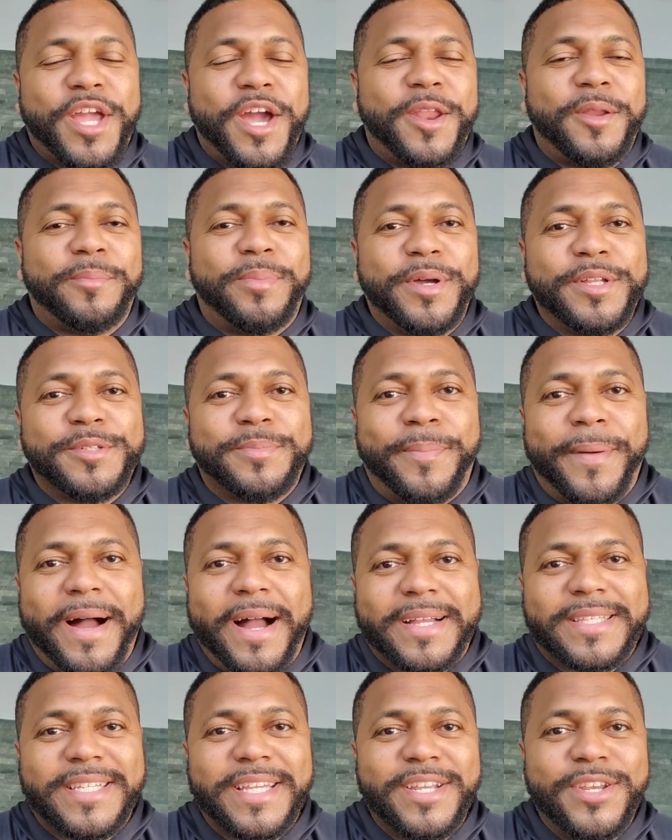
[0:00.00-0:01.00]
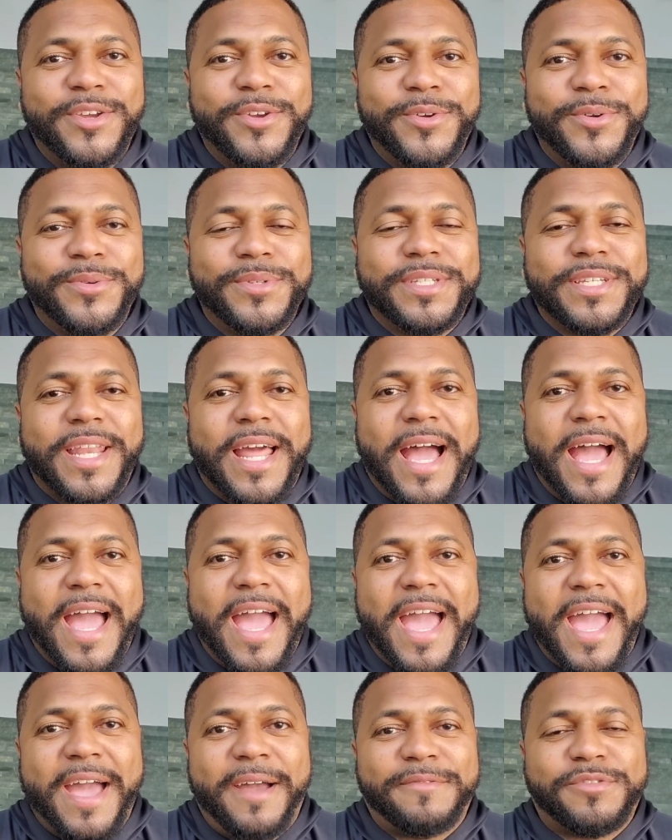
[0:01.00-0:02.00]
Counterpunch Boxing News, and I
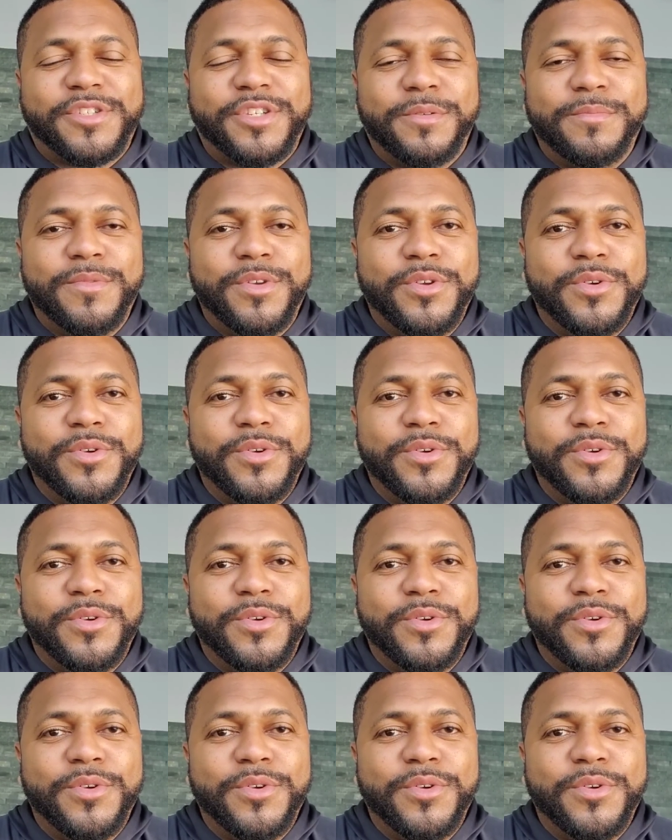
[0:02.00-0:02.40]
have some